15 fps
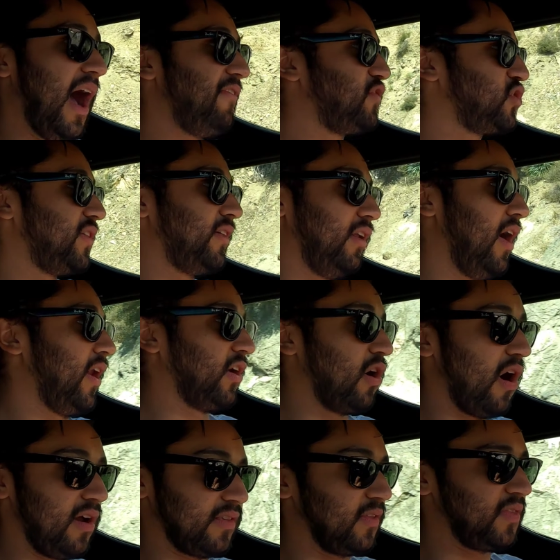I've driven a lot of
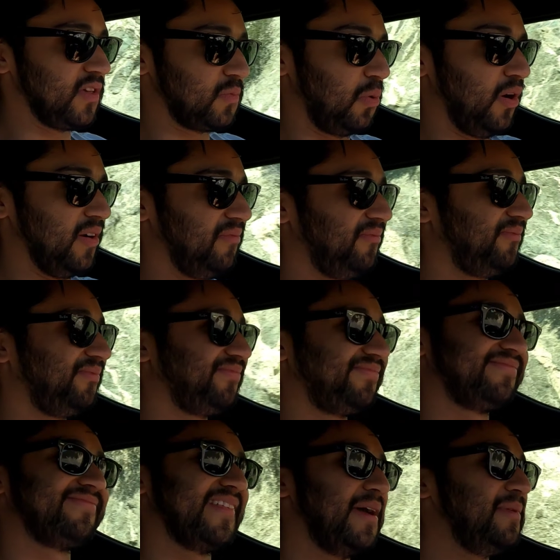cars at this point.
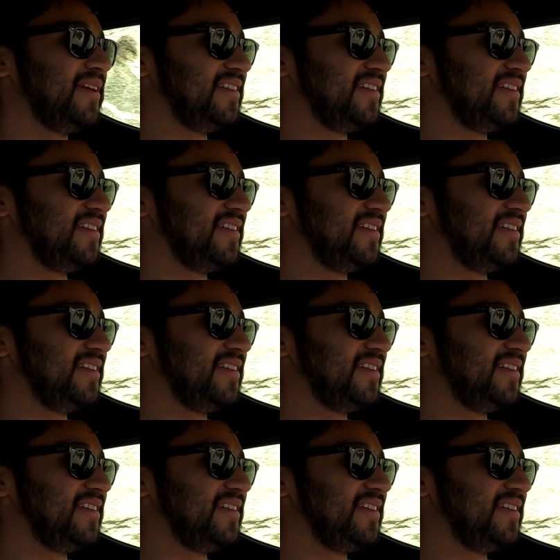I